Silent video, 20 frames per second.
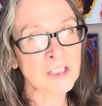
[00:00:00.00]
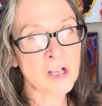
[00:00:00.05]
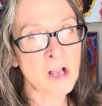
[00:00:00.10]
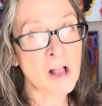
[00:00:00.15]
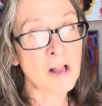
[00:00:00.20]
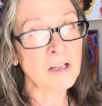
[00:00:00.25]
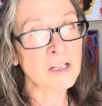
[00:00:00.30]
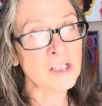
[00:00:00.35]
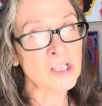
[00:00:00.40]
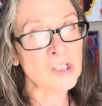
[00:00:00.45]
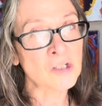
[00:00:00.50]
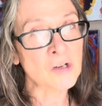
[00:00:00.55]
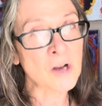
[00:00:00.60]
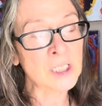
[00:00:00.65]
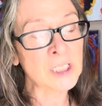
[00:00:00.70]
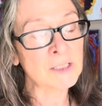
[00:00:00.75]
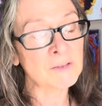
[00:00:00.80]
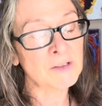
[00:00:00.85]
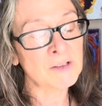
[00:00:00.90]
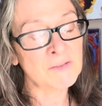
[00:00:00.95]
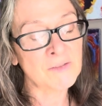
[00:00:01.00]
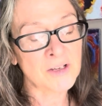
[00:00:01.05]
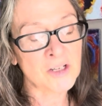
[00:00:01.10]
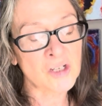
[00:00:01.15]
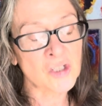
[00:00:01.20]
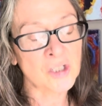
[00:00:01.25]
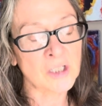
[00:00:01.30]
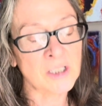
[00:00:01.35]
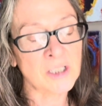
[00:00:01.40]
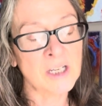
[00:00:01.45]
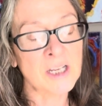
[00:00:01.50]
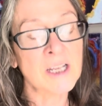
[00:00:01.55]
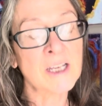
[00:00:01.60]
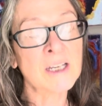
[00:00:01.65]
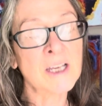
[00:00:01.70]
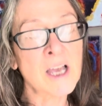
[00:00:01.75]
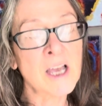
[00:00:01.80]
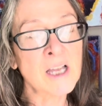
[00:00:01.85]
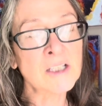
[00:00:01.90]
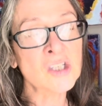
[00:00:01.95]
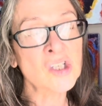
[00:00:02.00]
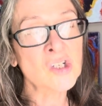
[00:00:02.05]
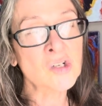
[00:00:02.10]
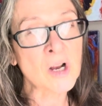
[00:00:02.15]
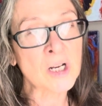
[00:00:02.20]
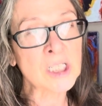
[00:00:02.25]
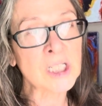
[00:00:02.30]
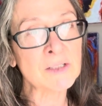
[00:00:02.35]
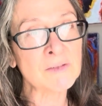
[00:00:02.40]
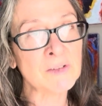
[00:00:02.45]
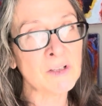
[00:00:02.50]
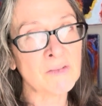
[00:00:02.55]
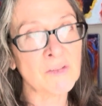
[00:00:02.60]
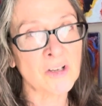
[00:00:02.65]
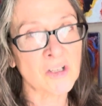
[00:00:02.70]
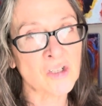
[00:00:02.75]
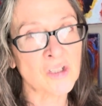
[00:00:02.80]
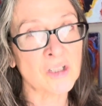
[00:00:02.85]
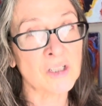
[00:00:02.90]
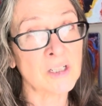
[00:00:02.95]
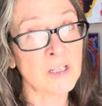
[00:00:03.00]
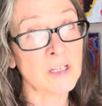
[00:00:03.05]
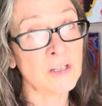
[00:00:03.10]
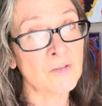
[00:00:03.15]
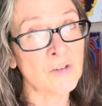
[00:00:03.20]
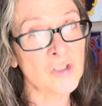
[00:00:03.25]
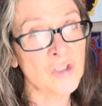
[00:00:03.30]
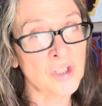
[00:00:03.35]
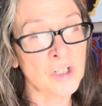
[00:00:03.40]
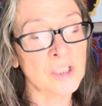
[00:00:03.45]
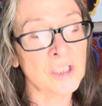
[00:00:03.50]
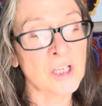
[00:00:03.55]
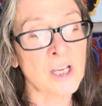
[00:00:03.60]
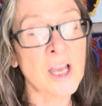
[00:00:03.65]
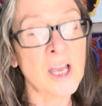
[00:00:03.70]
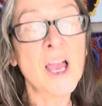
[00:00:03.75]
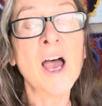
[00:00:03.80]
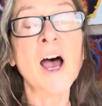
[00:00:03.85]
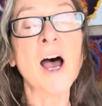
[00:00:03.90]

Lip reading: called constructive eviction. Constructive eviction in Virginia.